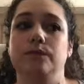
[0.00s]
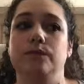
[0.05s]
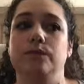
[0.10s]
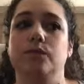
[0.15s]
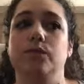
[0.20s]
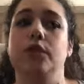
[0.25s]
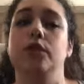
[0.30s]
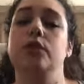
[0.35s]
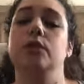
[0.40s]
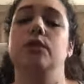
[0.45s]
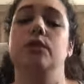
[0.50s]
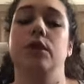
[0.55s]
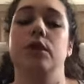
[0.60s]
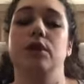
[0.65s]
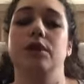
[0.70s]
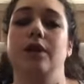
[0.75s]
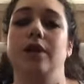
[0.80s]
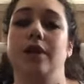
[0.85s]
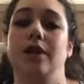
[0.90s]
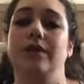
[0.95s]
We do watch
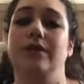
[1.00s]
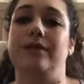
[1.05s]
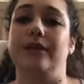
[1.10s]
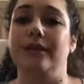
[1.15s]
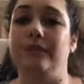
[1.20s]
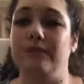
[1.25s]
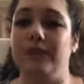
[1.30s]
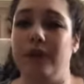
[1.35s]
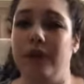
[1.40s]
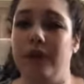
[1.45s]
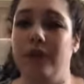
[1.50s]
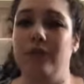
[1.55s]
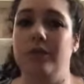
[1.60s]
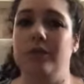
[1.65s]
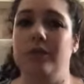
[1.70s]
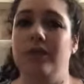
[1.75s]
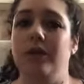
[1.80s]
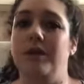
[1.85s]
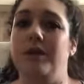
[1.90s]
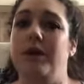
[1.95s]
a lot of Leapfrog
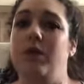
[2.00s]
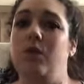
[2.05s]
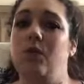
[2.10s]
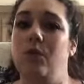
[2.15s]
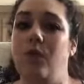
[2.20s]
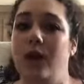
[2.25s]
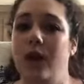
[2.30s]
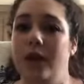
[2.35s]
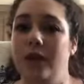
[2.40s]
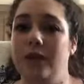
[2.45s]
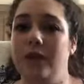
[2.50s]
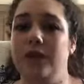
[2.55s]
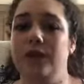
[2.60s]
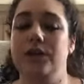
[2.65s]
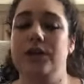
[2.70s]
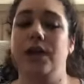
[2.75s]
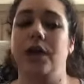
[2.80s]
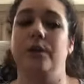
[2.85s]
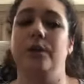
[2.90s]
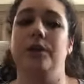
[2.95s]
when they're about 1
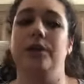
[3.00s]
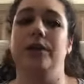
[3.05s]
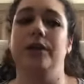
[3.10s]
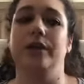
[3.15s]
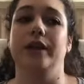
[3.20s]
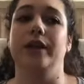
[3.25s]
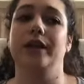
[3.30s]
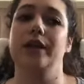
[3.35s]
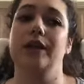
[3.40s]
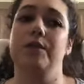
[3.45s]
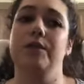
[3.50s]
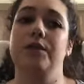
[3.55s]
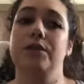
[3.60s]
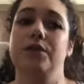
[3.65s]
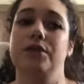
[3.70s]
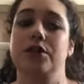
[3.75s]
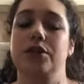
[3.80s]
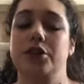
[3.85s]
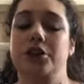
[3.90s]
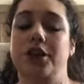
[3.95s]
to help with learning
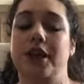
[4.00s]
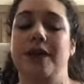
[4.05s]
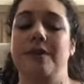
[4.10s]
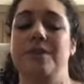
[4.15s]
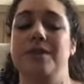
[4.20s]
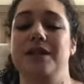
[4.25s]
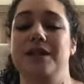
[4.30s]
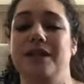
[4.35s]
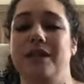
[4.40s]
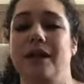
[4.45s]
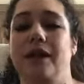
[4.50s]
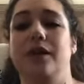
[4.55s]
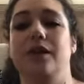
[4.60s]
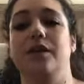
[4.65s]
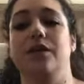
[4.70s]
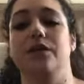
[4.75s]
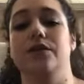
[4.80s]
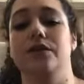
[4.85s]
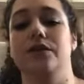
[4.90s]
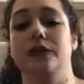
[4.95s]
numbers and shapes and
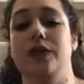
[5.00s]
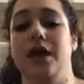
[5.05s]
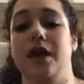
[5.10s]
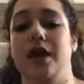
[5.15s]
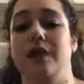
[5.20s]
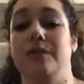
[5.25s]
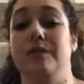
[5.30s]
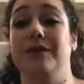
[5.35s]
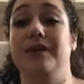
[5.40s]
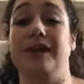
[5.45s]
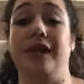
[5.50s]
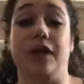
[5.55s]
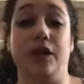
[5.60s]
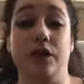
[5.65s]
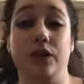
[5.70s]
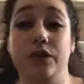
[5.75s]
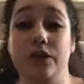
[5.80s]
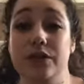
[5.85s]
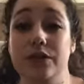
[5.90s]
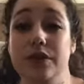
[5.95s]
colors,
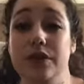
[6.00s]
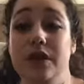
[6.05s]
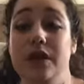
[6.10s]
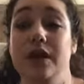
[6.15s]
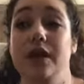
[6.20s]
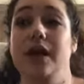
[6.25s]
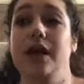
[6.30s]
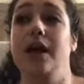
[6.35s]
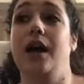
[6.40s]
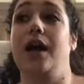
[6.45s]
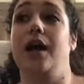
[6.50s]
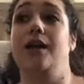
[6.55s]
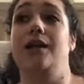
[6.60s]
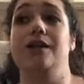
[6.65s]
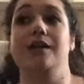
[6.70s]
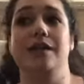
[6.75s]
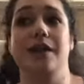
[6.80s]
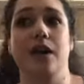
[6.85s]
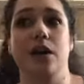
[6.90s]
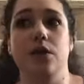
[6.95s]
letters,
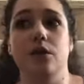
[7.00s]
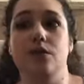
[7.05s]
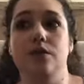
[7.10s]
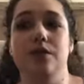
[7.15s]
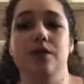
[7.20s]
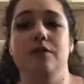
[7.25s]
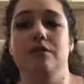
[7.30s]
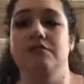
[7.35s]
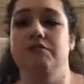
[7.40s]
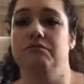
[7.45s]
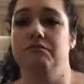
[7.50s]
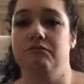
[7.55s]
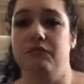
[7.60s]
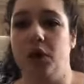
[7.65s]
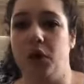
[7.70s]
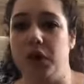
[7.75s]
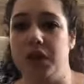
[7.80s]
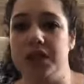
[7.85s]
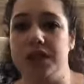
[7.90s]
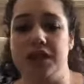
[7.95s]
sounds,
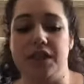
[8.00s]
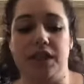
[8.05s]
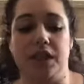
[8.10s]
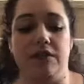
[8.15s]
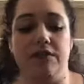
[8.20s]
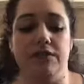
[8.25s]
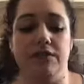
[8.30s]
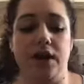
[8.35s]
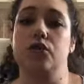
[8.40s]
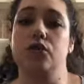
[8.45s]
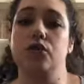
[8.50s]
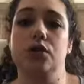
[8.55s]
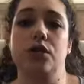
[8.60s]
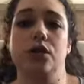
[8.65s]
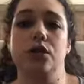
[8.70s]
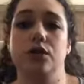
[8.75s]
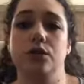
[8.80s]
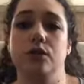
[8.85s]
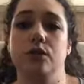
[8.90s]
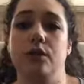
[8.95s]
all kinds of stuff.
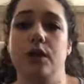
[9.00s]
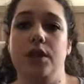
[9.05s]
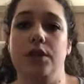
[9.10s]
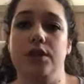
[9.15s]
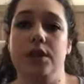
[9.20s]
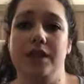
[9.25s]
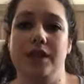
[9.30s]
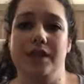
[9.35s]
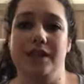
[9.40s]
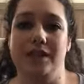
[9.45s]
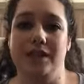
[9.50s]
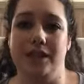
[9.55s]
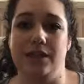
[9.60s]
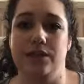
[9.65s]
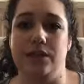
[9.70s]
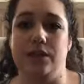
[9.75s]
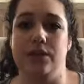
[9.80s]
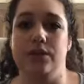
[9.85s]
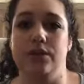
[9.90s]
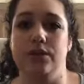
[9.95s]
Just through watching his
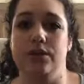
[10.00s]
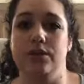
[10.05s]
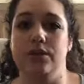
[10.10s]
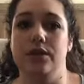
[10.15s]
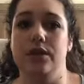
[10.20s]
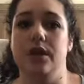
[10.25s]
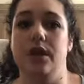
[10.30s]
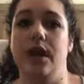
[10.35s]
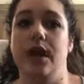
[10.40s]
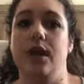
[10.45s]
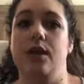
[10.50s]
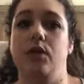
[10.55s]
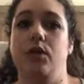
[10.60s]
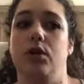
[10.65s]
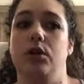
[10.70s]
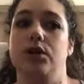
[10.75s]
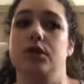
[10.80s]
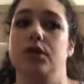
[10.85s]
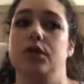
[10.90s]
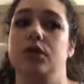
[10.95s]
sisters and
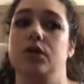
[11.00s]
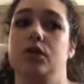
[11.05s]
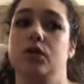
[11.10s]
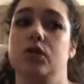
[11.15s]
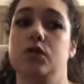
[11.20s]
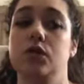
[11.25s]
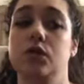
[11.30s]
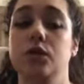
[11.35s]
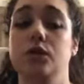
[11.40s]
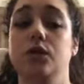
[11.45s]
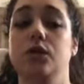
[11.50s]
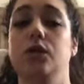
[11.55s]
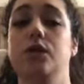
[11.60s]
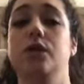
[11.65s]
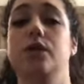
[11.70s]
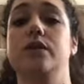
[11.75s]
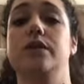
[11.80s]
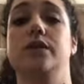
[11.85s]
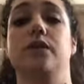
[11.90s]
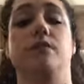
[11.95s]
watching us do school
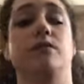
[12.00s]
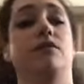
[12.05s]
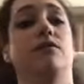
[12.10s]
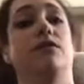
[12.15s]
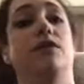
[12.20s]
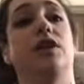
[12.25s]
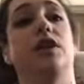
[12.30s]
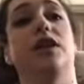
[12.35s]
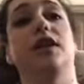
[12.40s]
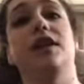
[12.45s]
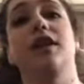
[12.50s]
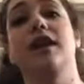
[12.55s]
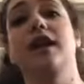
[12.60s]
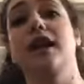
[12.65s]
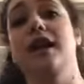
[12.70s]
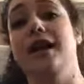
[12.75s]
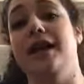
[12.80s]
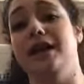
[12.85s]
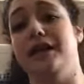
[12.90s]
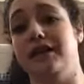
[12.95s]
and some of the
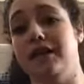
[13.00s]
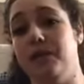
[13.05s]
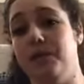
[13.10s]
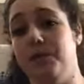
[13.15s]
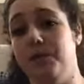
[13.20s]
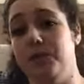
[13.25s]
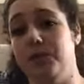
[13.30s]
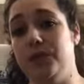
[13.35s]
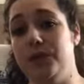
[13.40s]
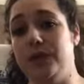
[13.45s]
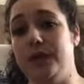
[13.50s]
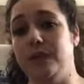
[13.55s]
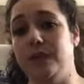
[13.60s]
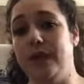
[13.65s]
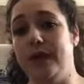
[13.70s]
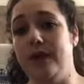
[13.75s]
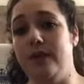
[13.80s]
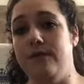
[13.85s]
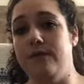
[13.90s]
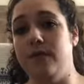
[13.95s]
examples that we
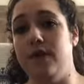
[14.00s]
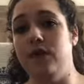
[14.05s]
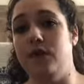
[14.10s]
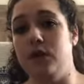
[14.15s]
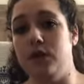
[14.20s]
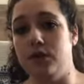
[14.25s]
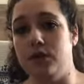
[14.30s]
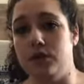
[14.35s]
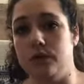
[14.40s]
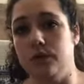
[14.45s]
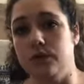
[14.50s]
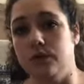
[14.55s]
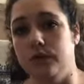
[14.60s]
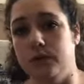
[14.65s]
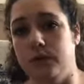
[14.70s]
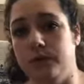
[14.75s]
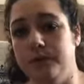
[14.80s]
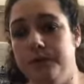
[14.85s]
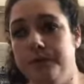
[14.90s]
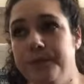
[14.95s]
have in our
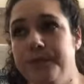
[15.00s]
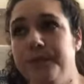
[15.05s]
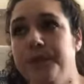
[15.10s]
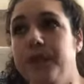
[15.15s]
schoolroom,